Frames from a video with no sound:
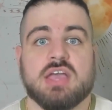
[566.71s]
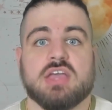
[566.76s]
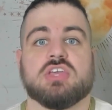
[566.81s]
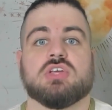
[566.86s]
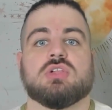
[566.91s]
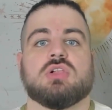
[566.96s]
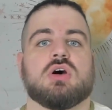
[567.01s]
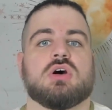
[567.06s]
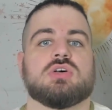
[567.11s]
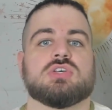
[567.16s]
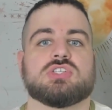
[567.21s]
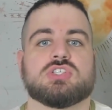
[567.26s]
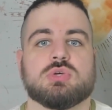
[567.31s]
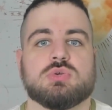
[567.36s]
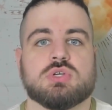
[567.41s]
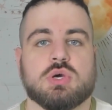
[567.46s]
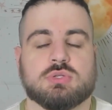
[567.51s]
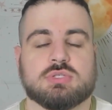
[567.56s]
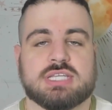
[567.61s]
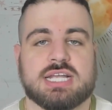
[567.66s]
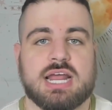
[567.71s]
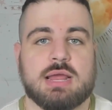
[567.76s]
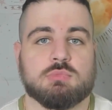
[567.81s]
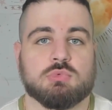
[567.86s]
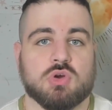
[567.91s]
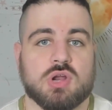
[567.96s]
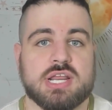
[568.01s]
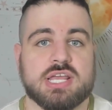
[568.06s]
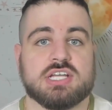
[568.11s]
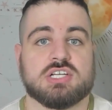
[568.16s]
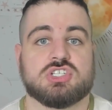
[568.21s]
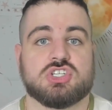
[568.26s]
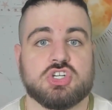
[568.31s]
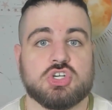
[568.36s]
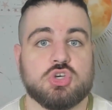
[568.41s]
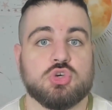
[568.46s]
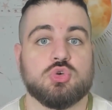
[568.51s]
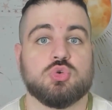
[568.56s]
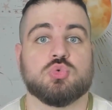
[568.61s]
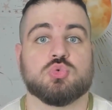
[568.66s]
You'll also note that I'm running
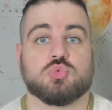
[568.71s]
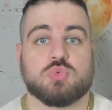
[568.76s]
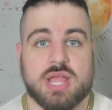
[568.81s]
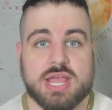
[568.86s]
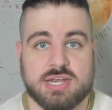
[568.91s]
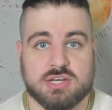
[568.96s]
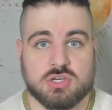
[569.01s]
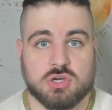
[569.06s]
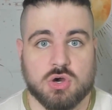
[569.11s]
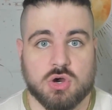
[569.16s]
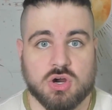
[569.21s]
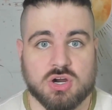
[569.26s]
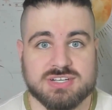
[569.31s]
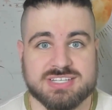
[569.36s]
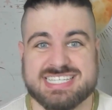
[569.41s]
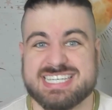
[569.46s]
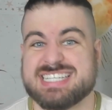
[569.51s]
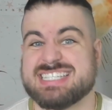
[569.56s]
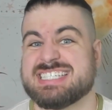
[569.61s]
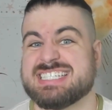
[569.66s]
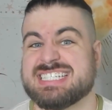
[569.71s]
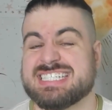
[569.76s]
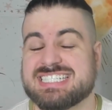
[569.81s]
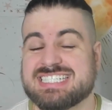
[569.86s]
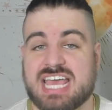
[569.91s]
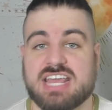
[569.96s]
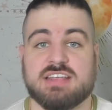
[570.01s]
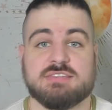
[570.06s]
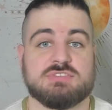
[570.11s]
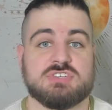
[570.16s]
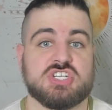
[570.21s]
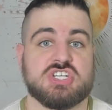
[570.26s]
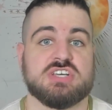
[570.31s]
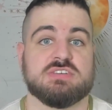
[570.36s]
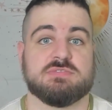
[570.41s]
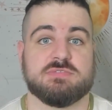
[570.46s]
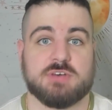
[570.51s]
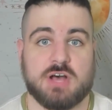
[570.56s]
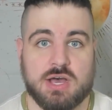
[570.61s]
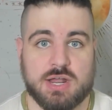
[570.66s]
2 red cards instead of
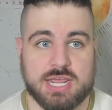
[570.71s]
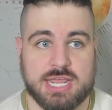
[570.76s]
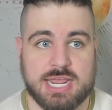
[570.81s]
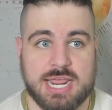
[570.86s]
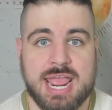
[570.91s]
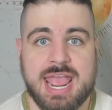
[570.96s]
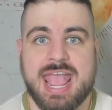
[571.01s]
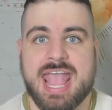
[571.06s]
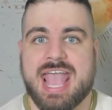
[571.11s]
Giovanni.